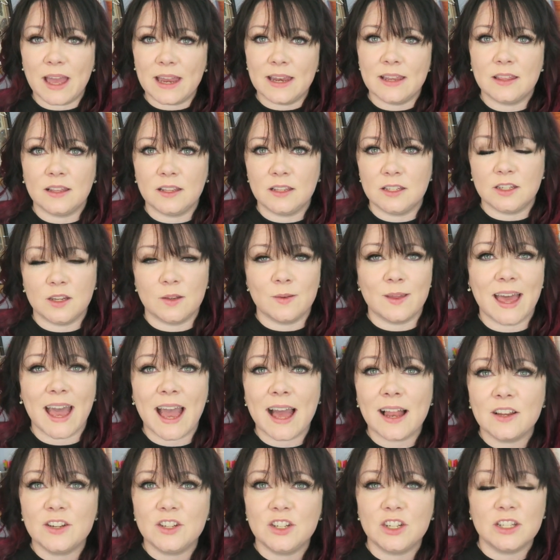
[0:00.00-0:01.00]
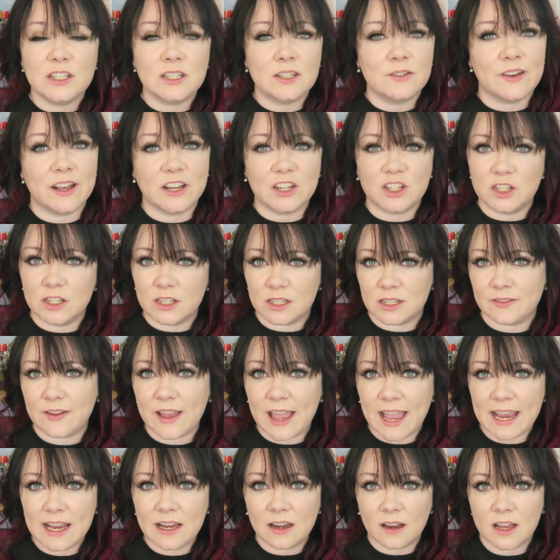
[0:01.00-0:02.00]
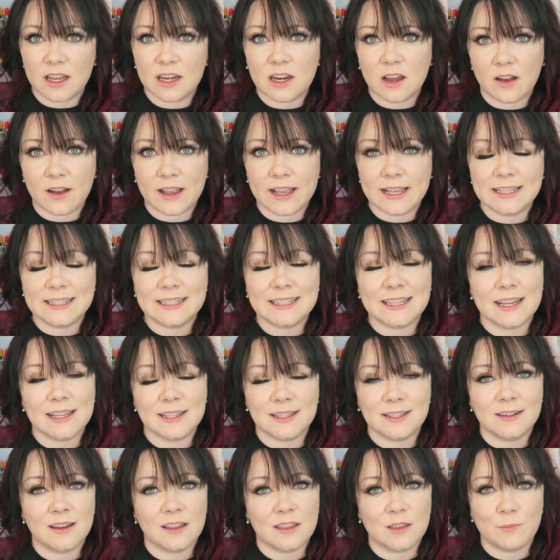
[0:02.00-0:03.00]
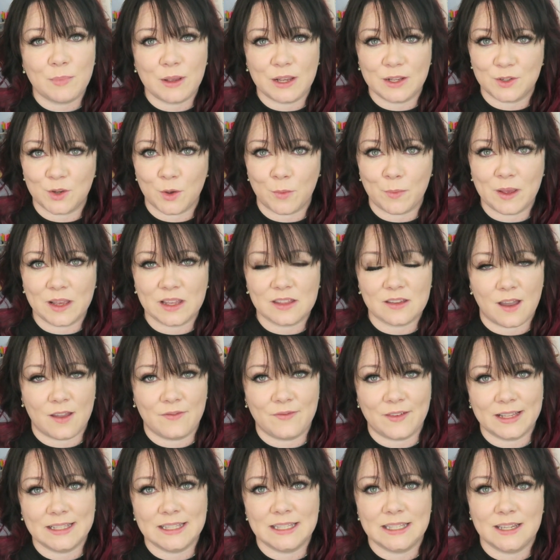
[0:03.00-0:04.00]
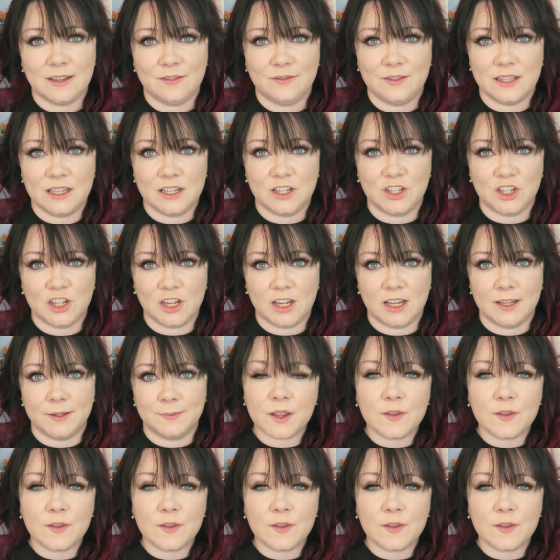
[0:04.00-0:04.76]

anything to do with halogens, reactions of halide ions, that is another big topic that I fancy for this year.